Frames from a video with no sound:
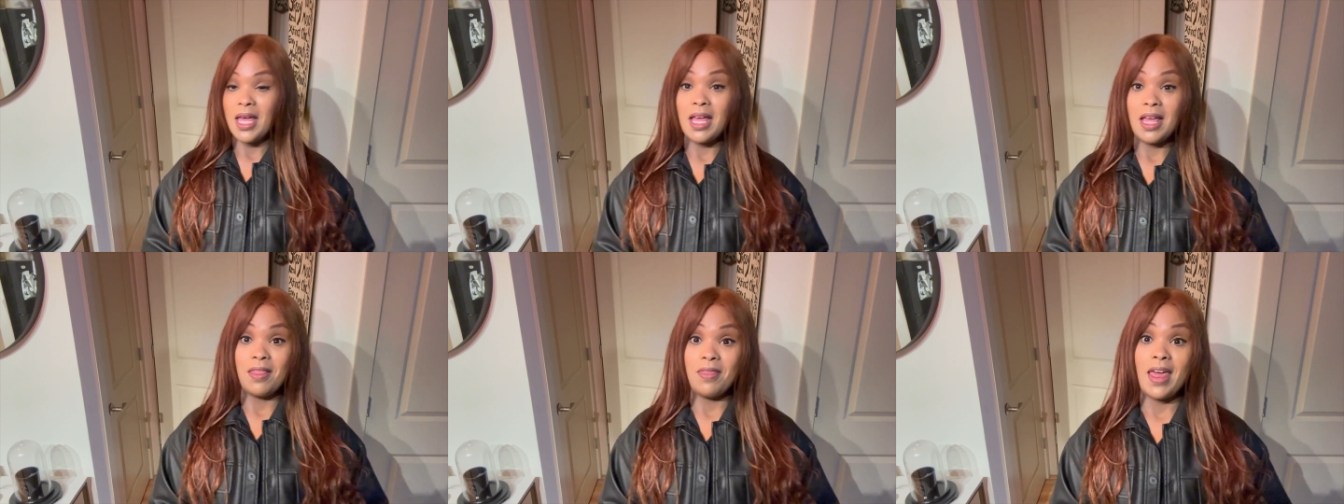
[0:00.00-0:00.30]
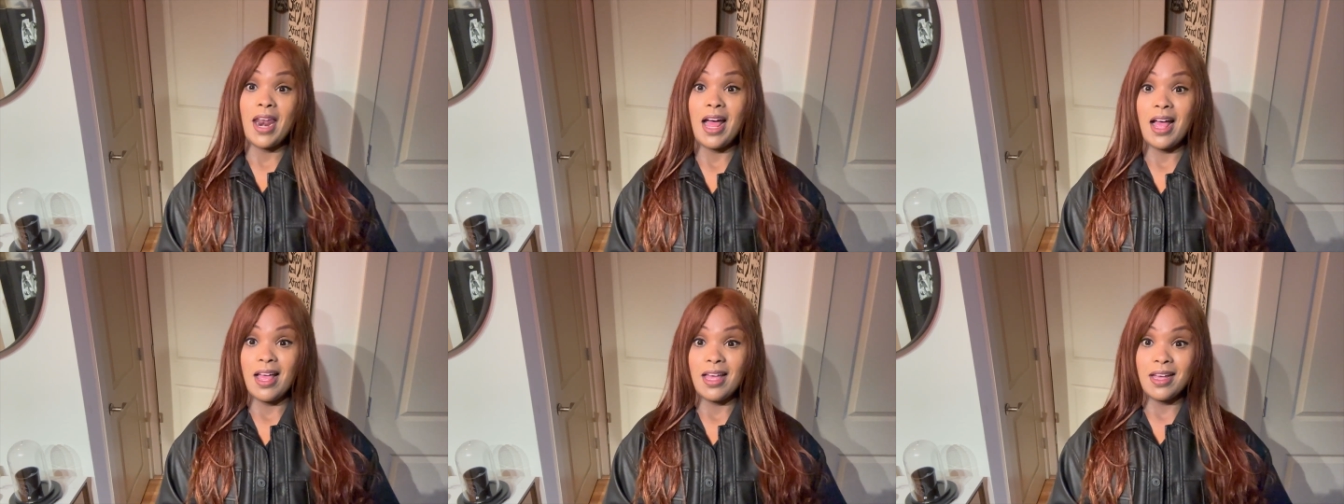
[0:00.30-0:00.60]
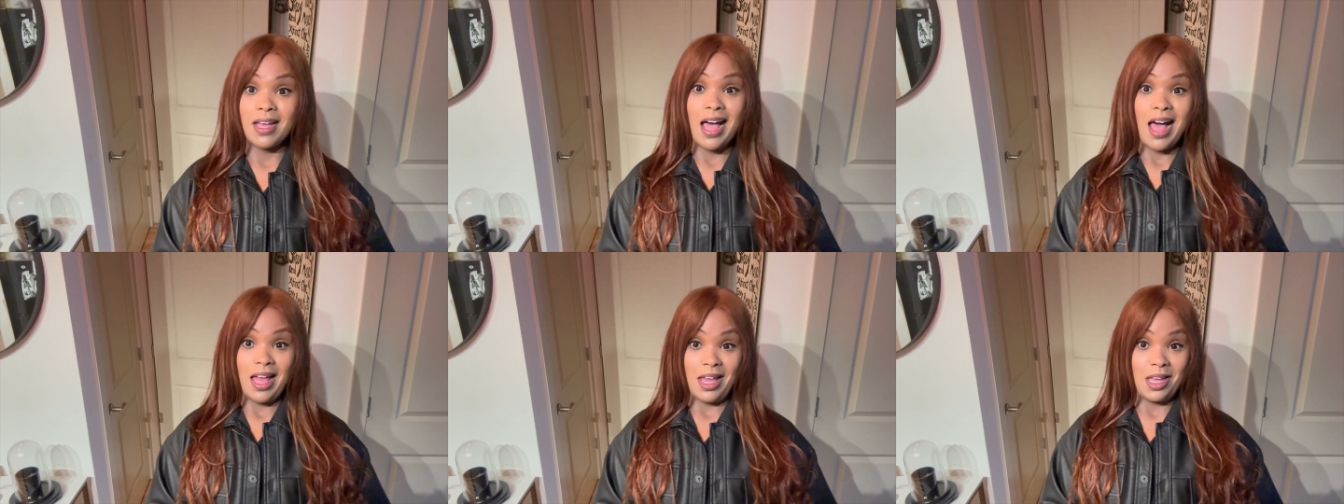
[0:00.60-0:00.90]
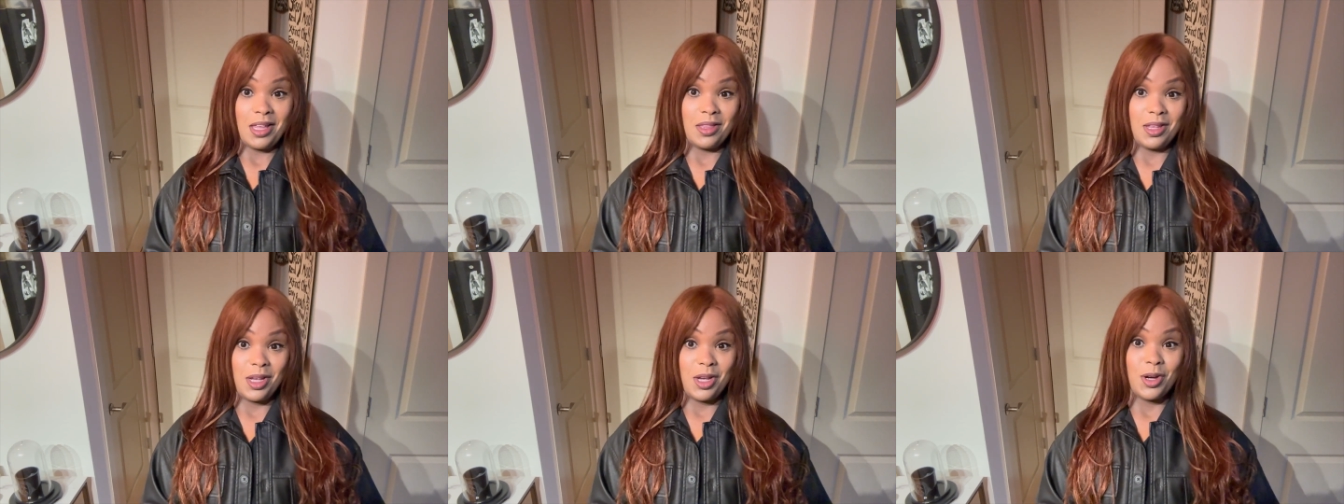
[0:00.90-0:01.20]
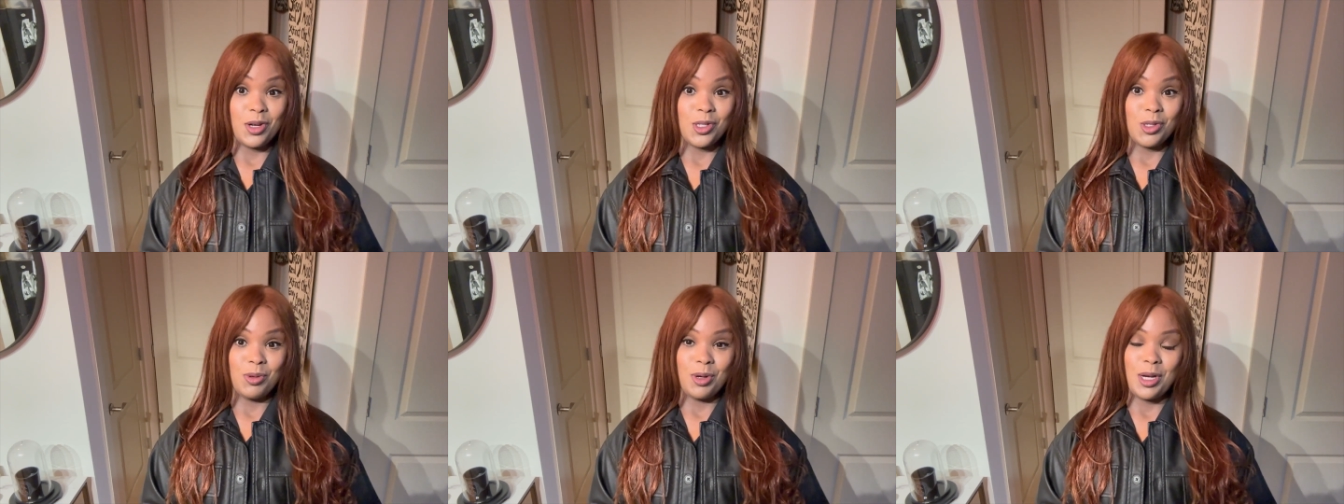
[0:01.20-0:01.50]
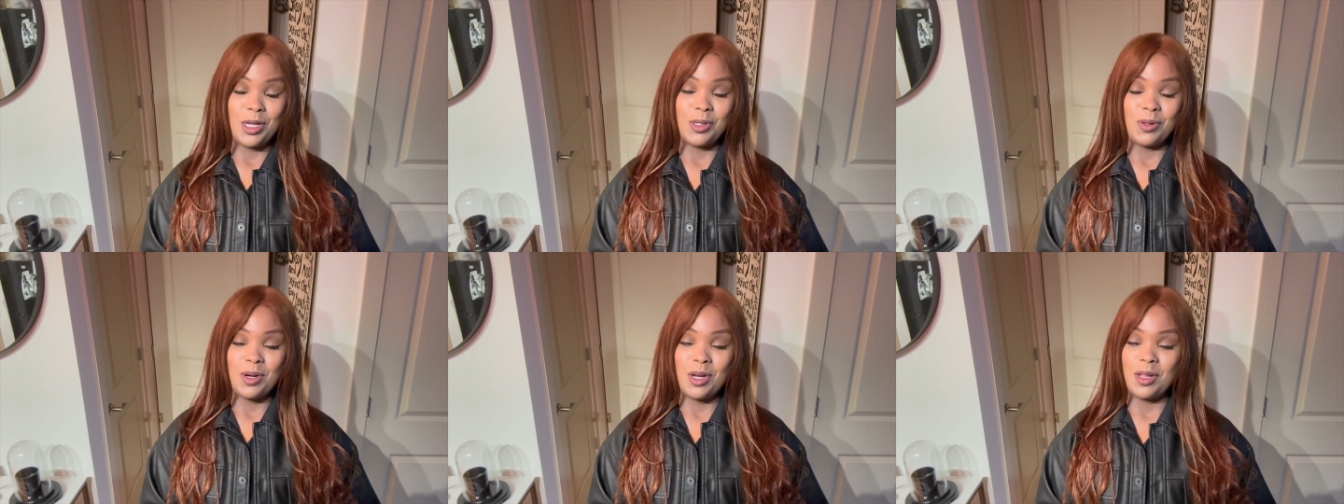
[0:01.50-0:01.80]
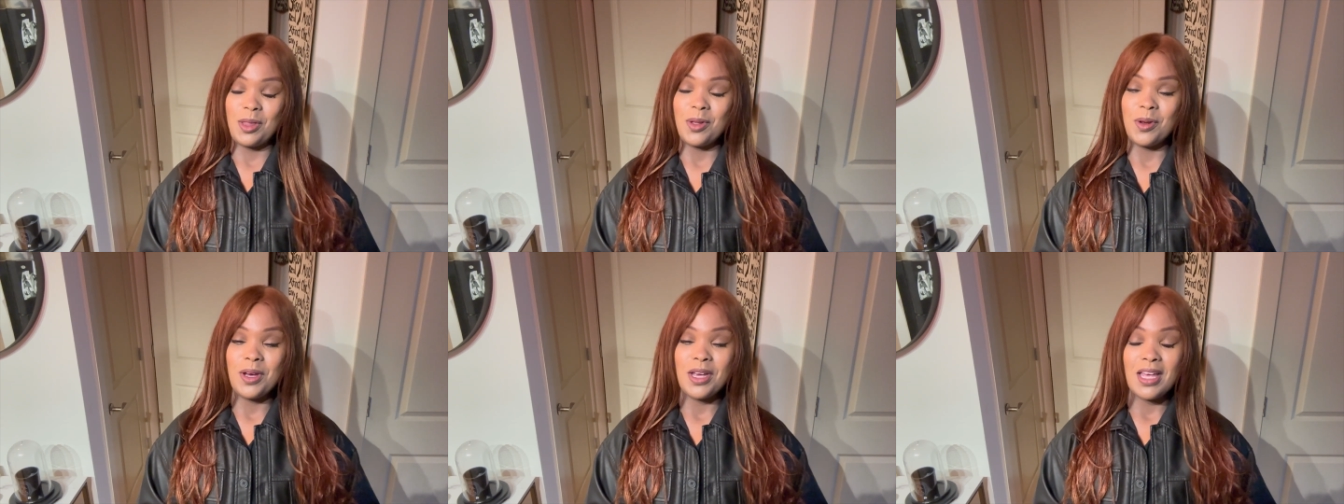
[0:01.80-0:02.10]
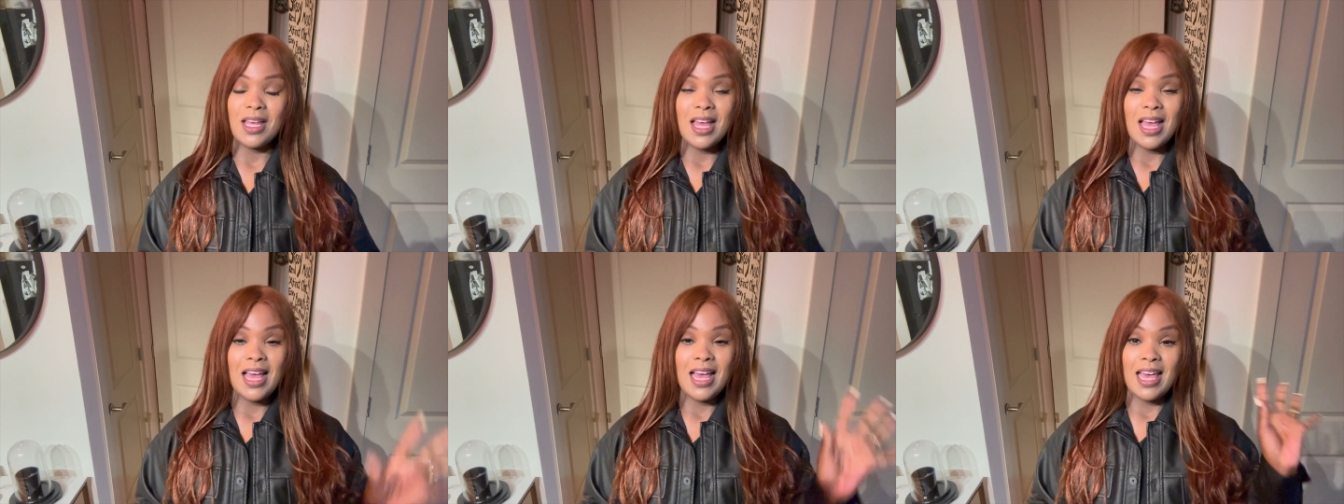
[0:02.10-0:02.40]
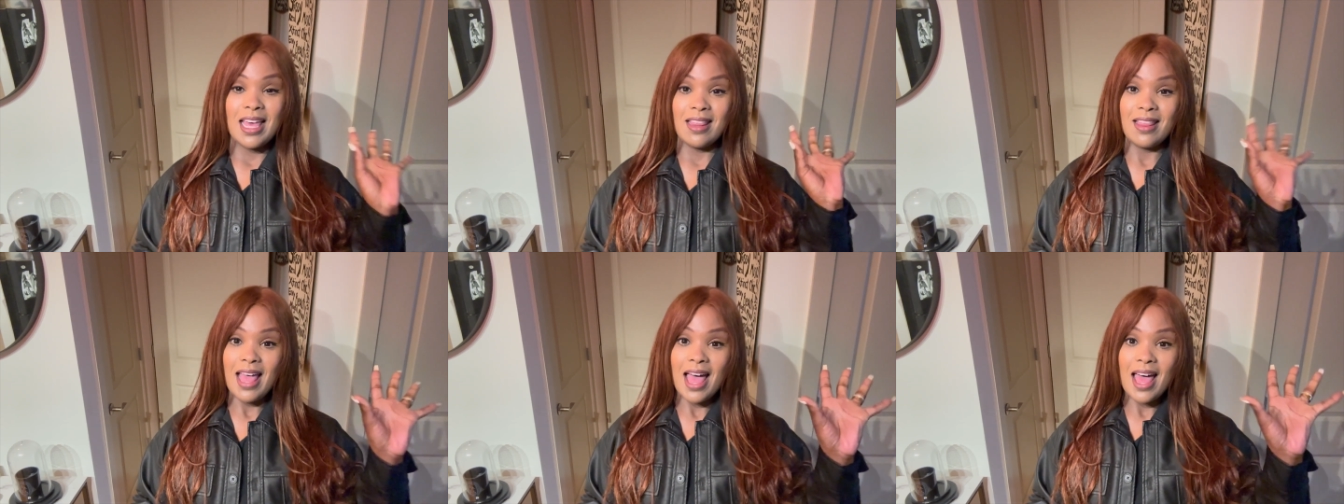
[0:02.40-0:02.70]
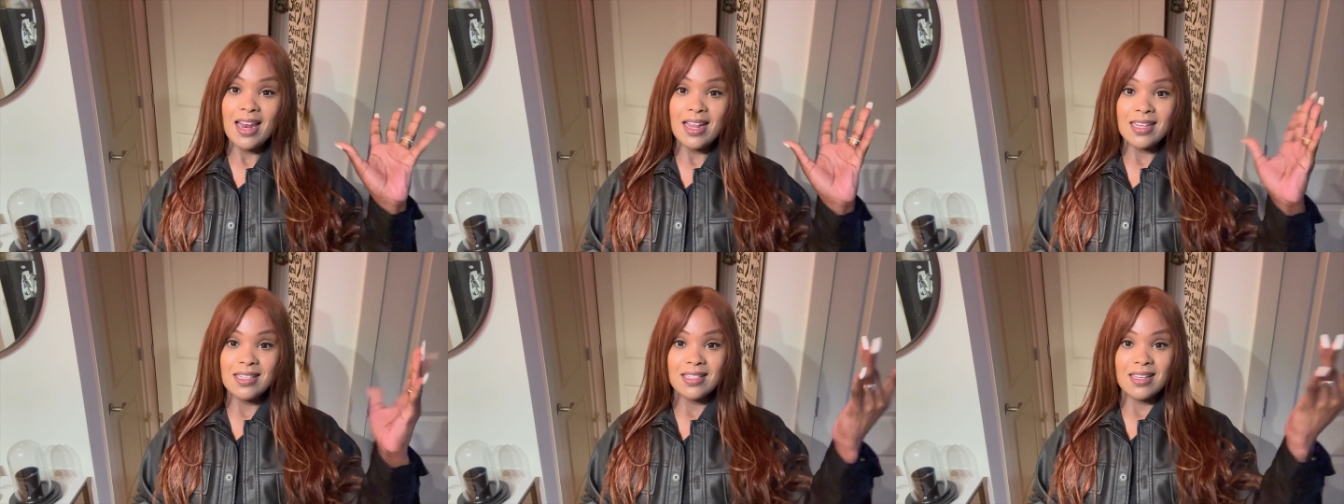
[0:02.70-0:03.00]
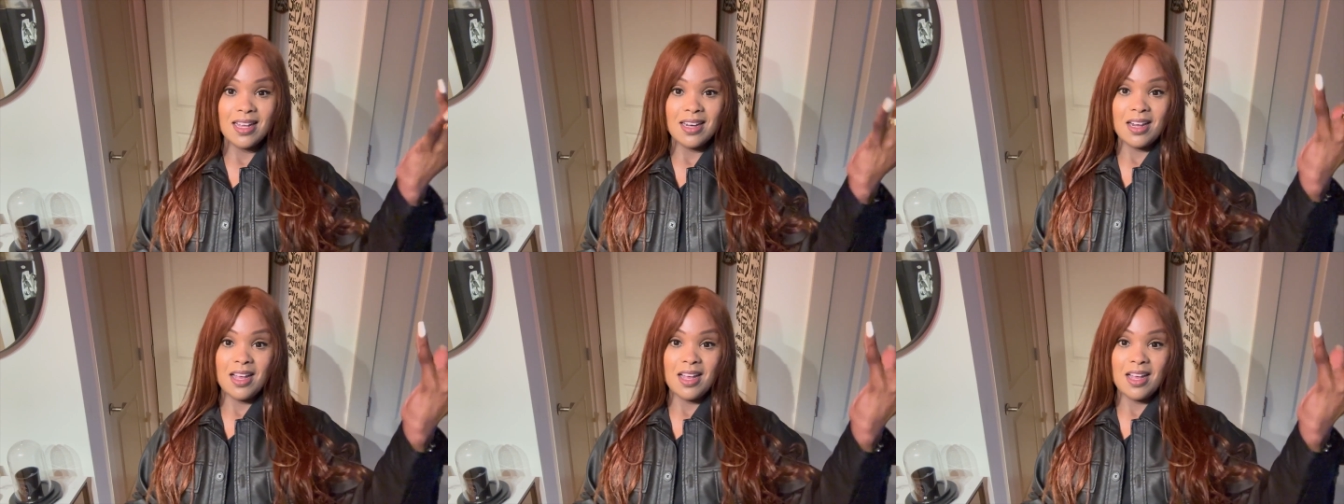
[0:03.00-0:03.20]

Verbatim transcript: that I got in the year 2023. And that is none